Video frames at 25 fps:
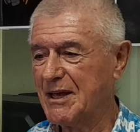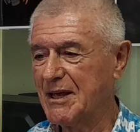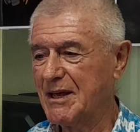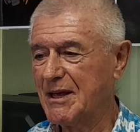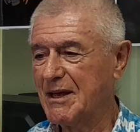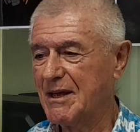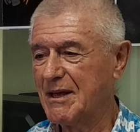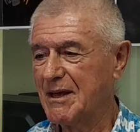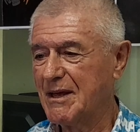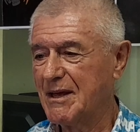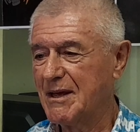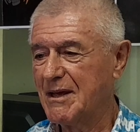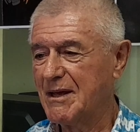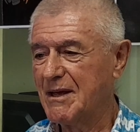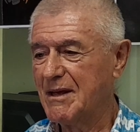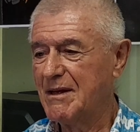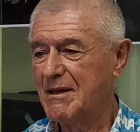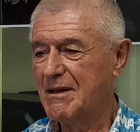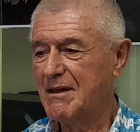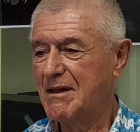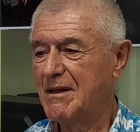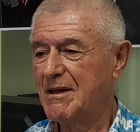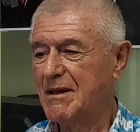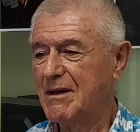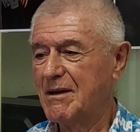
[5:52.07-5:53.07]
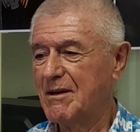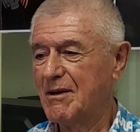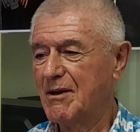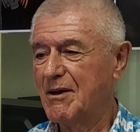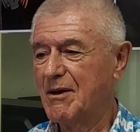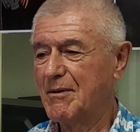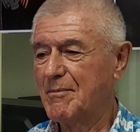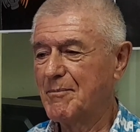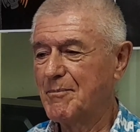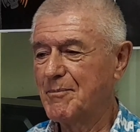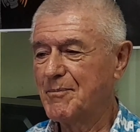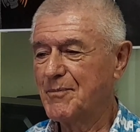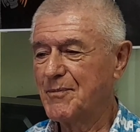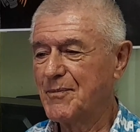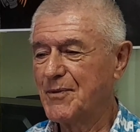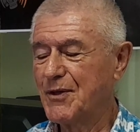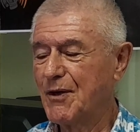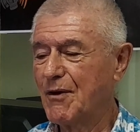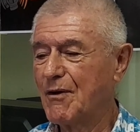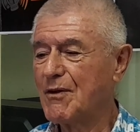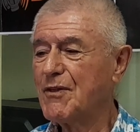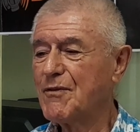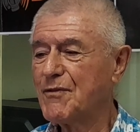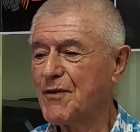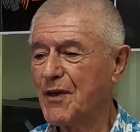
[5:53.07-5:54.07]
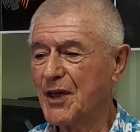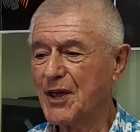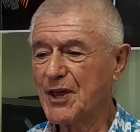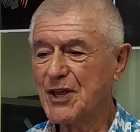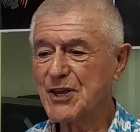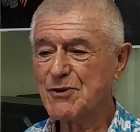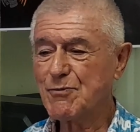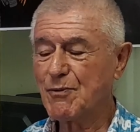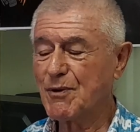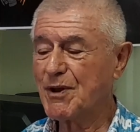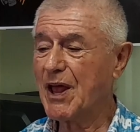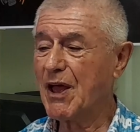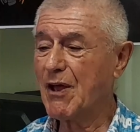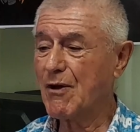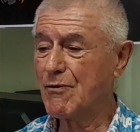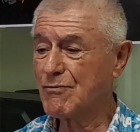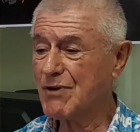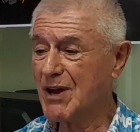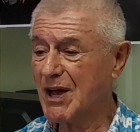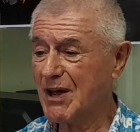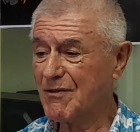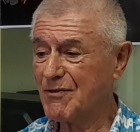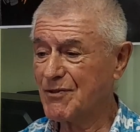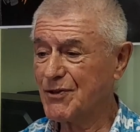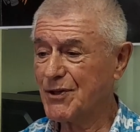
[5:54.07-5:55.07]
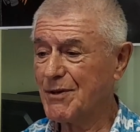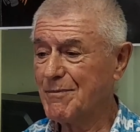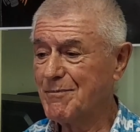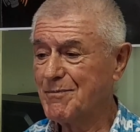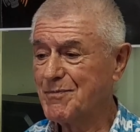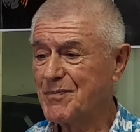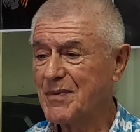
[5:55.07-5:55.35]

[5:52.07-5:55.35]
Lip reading: The only thing is, when I arrived,